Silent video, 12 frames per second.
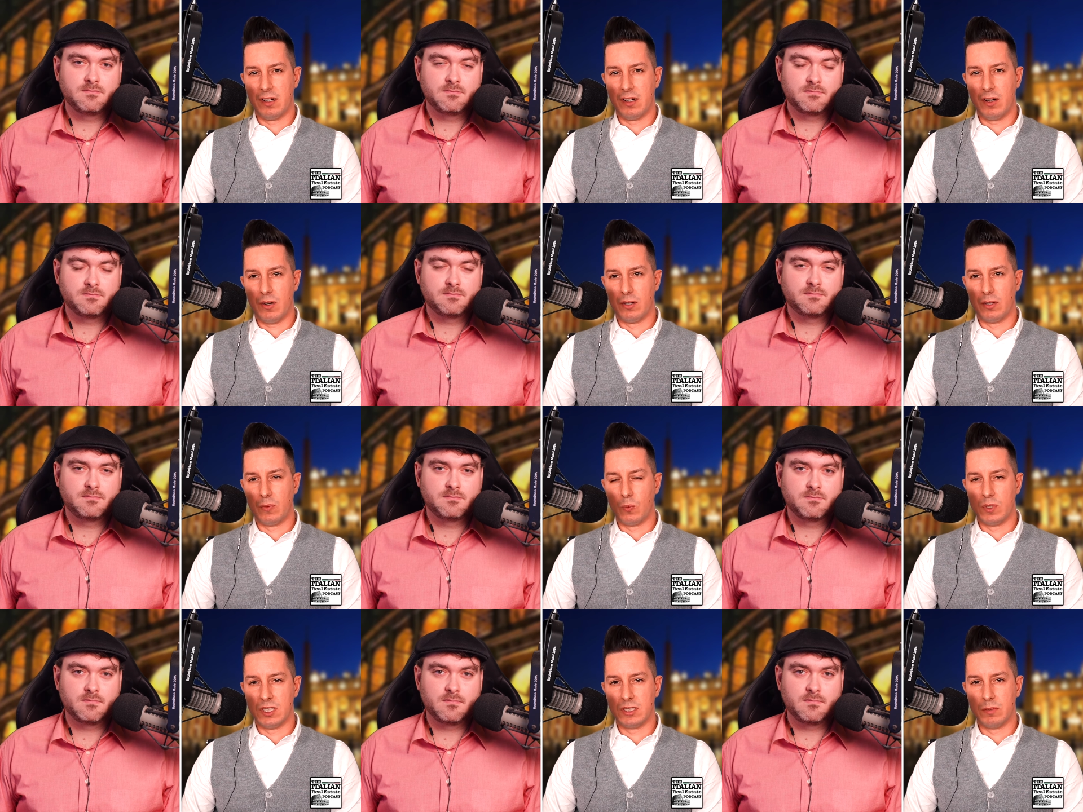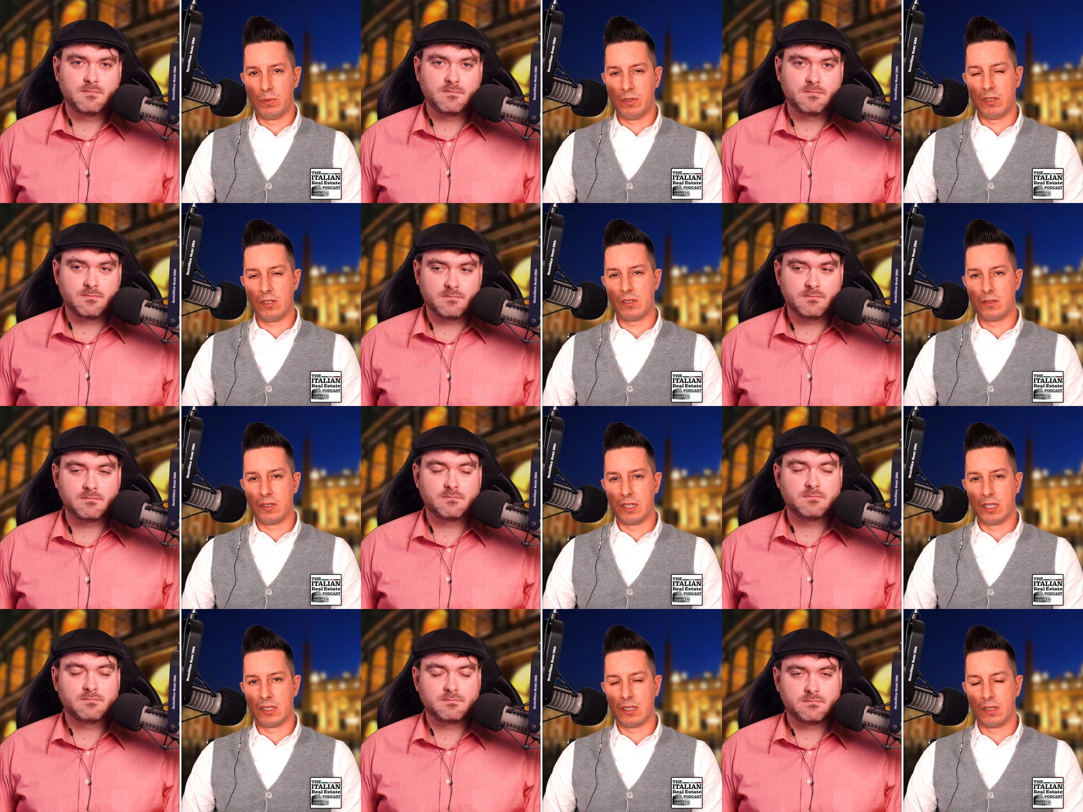Speaker 1: on where the person is
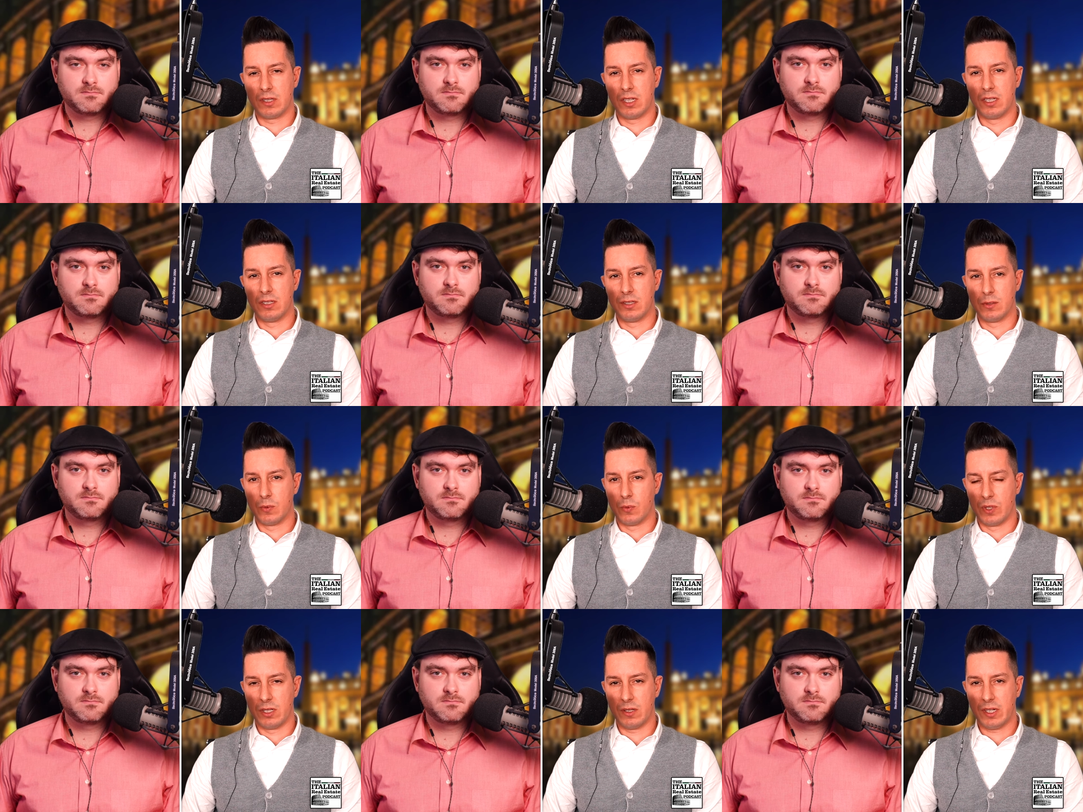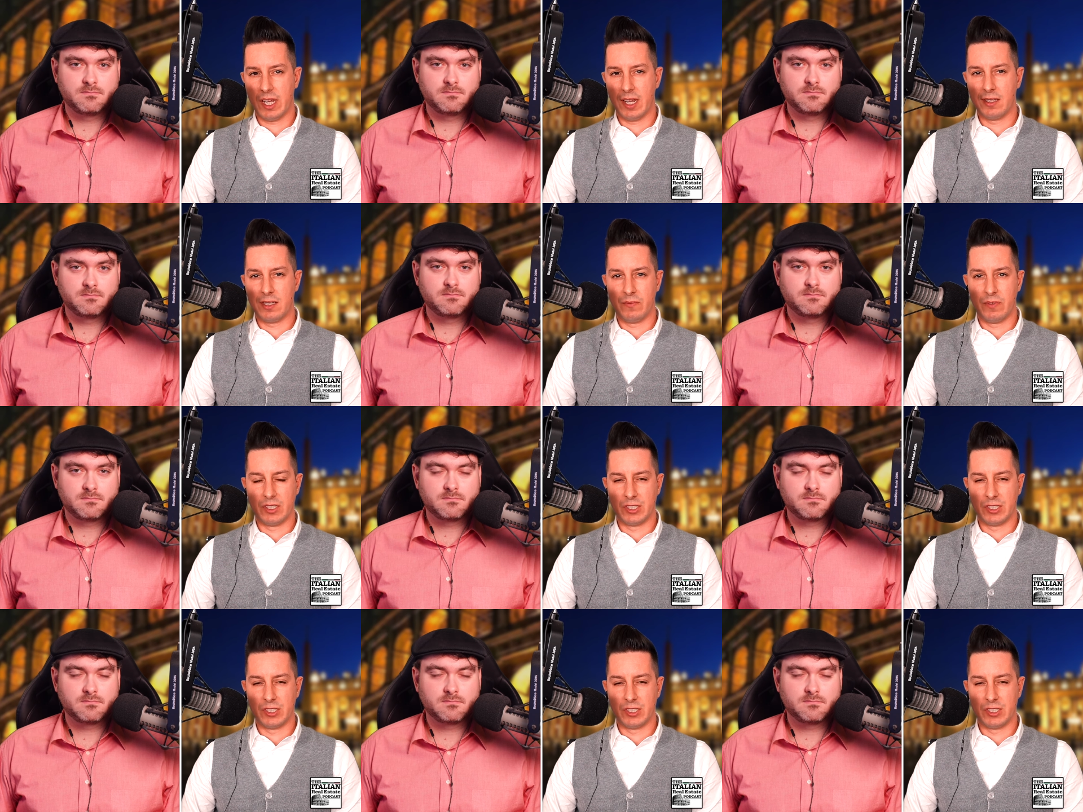looking to relocate, if it's the